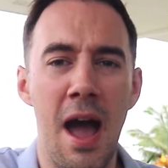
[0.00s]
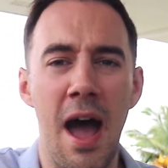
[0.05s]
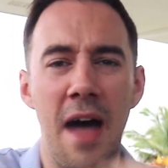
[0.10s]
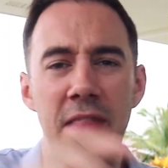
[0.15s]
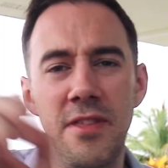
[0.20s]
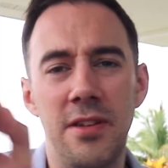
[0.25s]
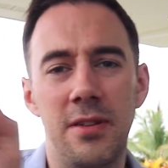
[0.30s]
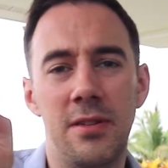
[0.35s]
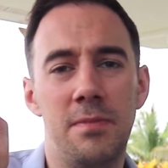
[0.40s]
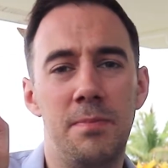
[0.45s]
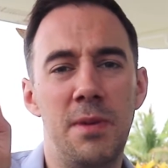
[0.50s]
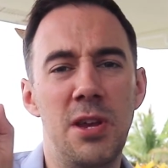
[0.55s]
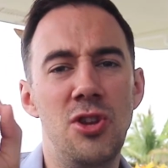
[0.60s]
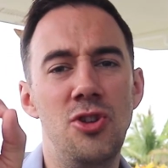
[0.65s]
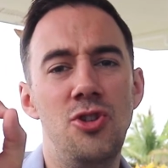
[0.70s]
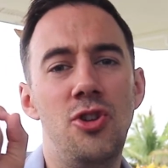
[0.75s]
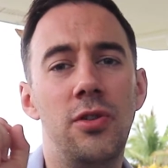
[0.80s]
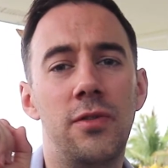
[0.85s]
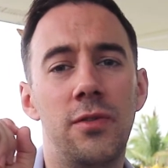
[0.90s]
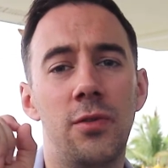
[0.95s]
and this has
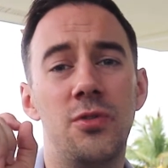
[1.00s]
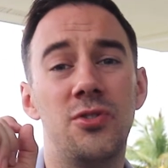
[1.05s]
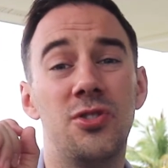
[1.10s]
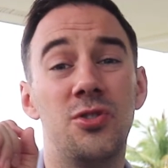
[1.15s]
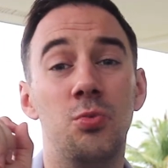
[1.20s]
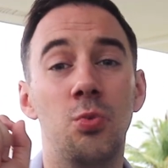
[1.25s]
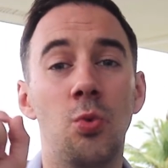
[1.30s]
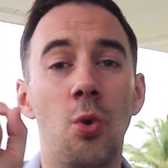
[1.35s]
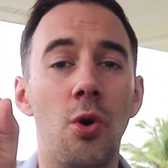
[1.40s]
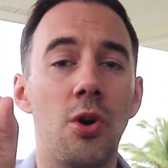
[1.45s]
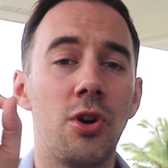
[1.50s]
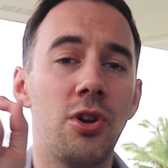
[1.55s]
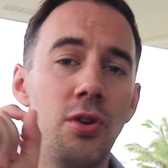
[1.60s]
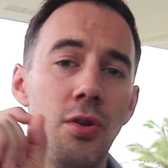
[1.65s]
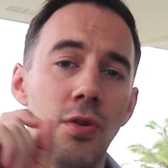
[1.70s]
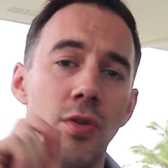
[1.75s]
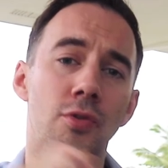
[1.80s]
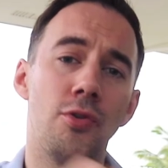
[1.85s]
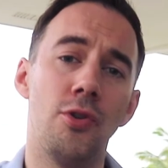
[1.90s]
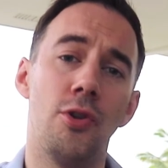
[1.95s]
been useful to walk
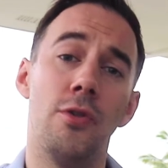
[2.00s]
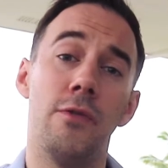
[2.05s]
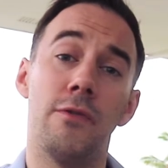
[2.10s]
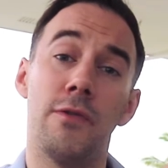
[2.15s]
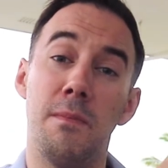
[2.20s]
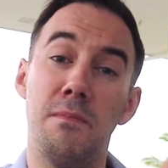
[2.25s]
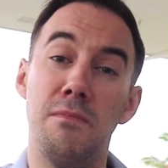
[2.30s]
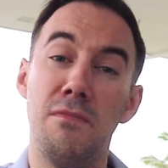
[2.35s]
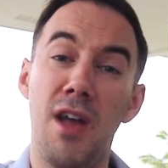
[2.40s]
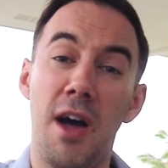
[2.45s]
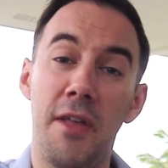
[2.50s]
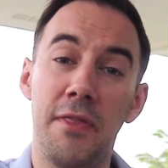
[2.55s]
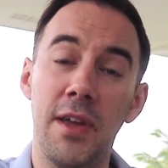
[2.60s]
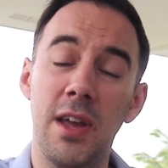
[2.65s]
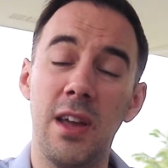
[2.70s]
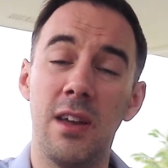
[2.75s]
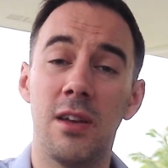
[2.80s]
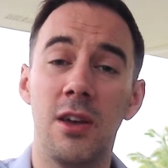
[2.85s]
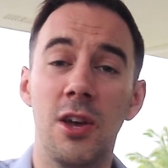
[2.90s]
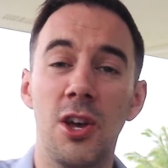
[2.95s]
you through from
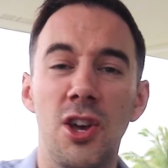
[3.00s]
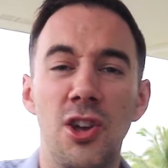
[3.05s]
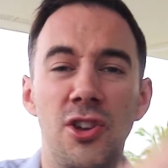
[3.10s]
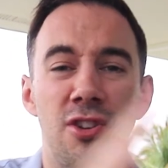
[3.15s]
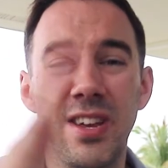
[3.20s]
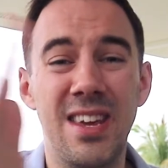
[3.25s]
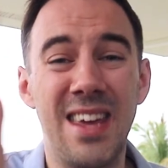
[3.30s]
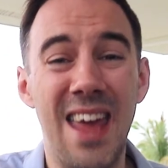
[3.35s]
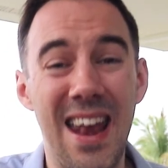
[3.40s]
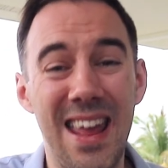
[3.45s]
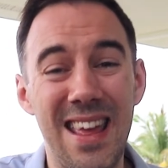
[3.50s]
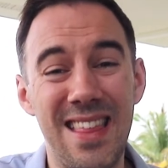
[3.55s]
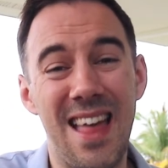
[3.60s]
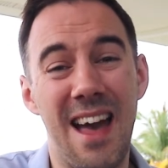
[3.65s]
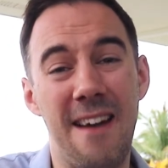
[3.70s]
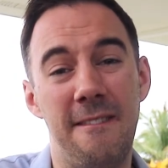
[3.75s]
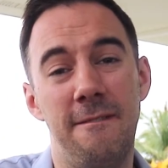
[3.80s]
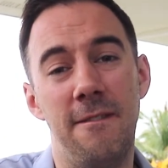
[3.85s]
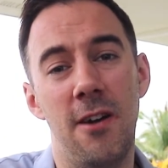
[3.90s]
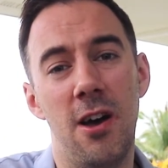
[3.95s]
nothing to getting
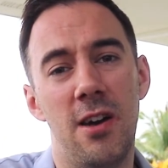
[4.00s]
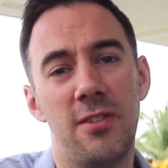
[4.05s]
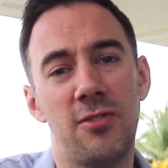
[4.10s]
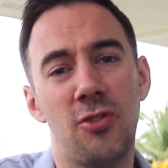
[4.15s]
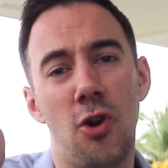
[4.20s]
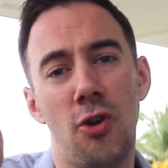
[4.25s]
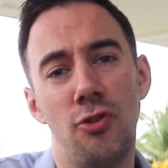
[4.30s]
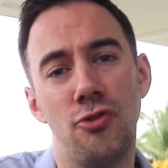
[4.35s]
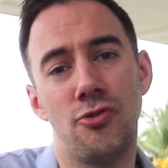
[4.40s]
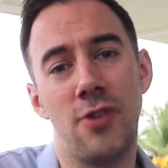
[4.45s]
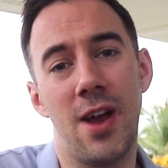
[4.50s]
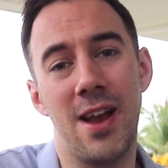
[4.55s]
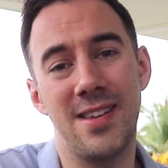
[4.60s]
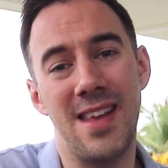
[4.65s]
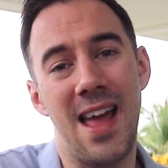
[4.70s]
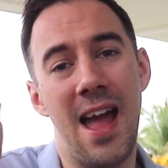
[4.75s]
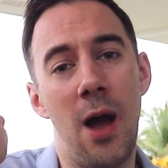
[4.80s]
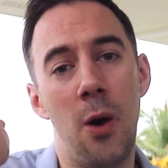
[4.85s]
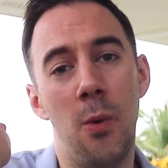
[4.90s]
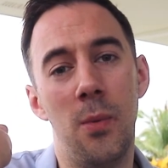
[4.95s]
that first
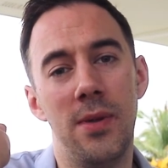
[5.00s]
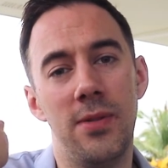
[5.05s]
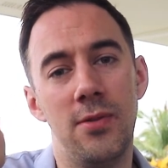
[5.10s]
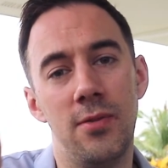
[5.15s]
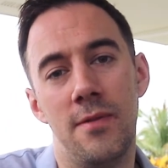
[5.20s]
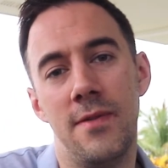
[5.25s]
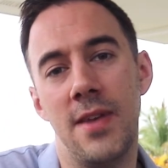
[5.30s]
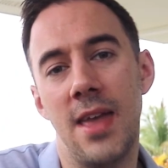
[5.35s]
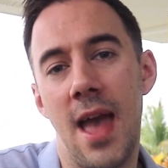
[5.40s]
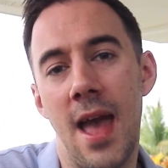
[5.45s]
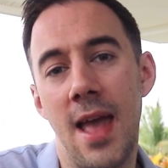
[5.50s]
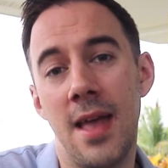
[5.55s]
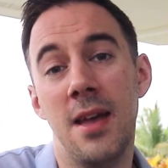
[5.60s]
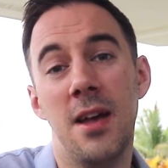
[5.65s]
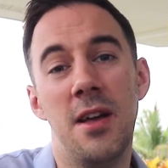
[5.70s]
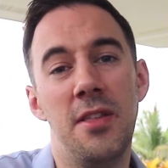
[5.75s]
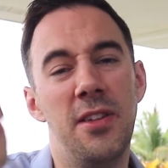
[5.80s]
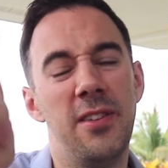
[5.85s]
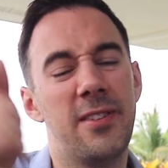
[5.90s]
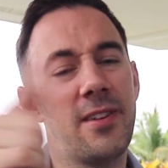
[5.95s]
contract out with your VA
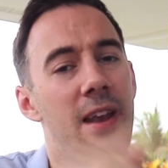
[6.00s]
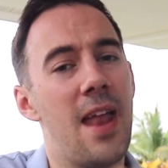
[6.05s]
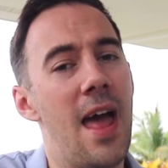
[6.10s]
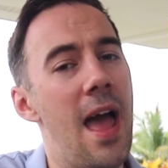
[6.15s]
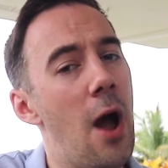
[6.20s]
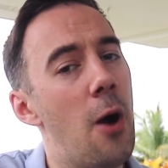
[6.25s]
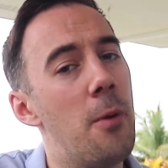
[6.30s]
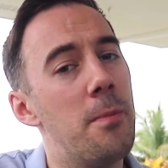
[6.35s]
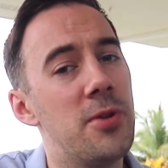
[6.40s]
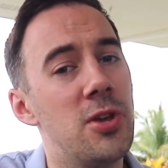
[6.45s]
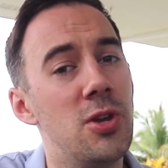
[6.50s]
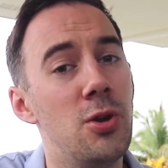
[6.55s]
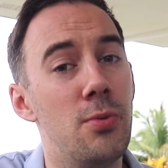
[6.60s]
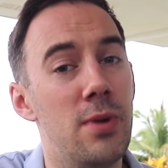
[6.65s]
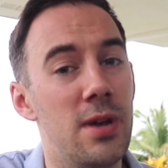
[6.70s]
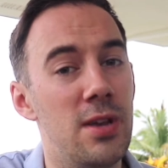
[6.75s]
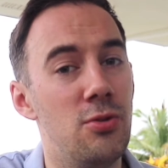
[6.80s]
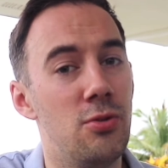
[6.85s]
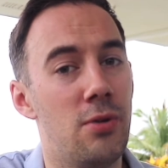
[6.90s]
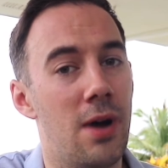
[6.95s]
that's going to help you
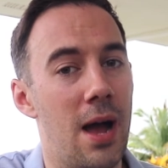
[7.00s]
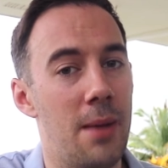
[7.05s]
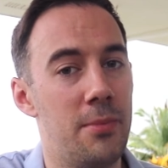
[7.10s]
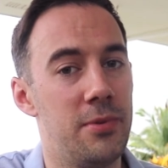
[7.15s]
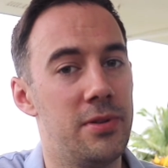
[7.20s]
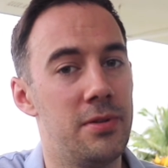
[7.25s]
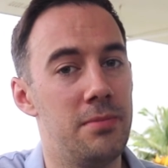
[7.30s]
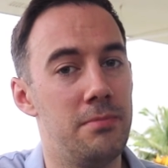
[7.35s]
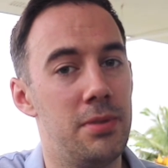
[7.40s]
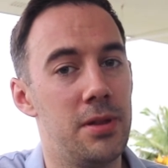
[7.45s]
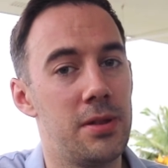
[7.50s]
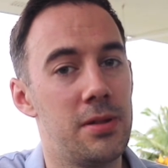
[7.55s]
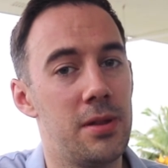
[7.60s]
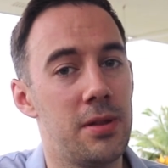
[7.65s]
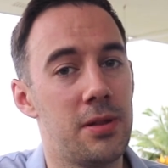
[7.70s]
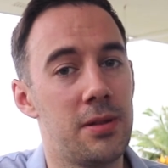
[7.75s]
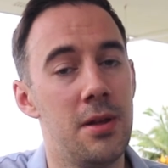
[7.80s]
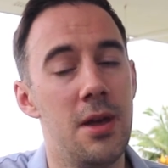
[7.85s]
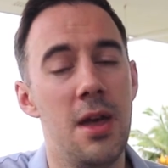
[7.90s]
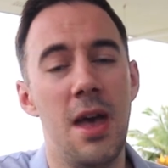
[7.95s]
in your Amazon
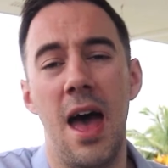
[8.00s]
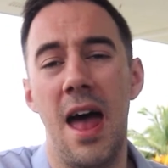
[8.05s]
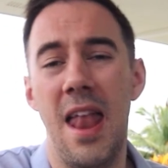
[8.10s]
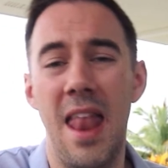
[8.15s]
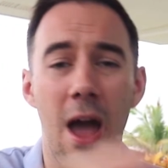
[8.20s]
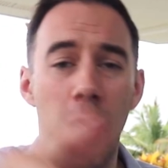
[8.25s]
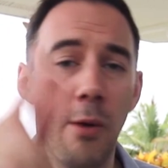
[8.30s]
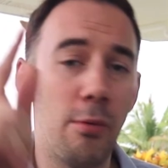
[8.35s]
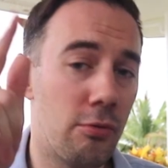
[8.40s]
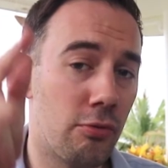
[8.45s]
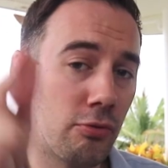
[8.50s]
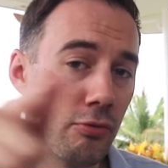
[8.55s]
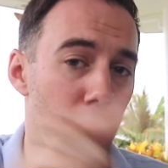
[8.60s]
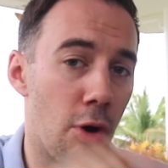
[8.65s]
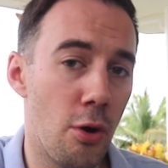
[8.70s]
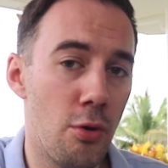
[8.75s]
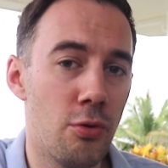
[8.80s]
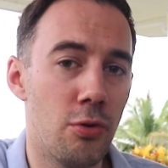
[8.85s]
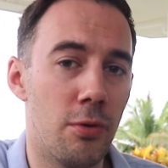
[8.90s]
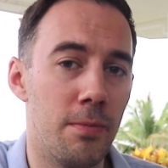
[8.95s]
business and help
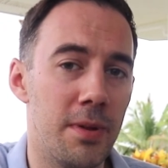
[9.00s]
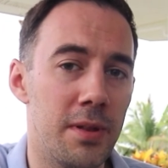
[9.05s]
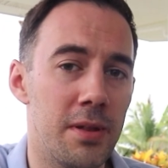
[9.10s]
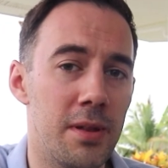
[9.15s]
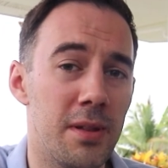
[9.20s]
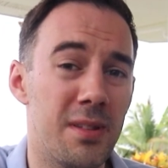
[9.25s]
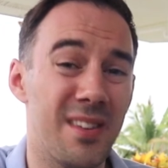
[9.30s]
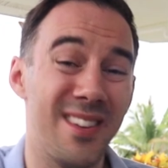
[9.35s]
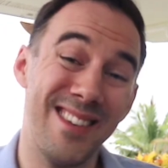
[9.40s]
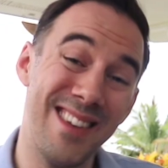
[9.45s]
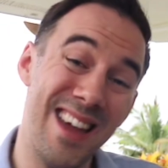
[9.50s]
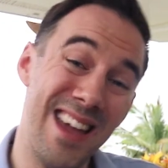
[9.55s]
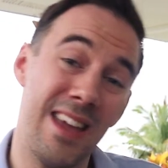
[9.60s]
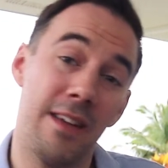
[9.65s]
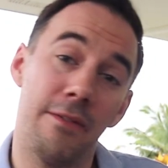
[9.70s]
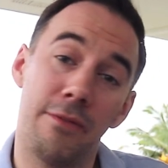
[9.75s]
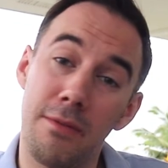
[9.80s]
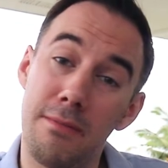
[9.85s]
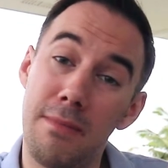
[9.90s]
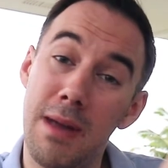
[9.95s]
grow your business and take
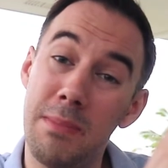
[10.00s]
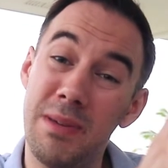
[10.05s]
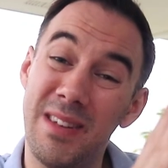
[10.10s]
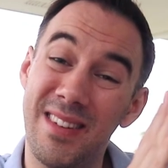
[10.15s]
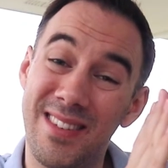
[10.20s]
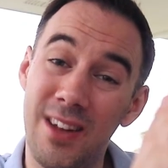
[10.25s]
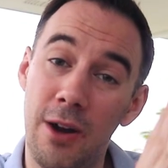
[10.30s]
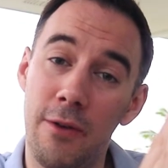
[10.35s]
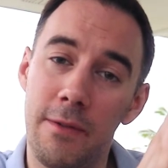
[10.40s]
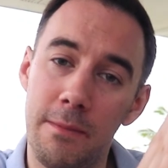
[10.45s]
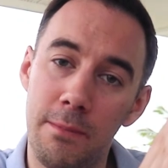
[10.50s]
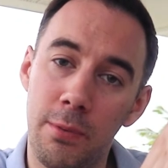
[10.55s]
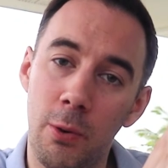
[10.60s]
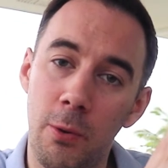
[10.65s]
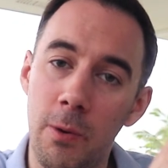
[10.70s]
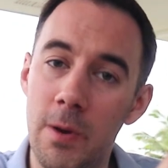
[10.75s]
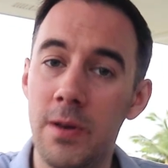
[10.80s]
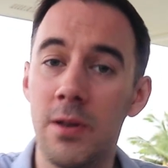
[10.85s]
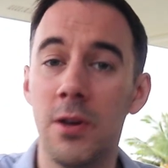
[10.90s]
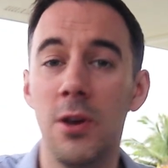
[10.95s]
it from maybe
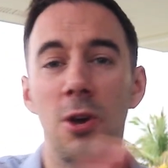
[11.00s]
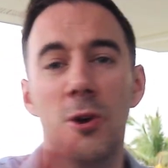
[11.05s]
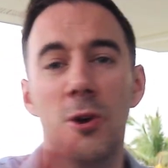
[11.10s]
self-employed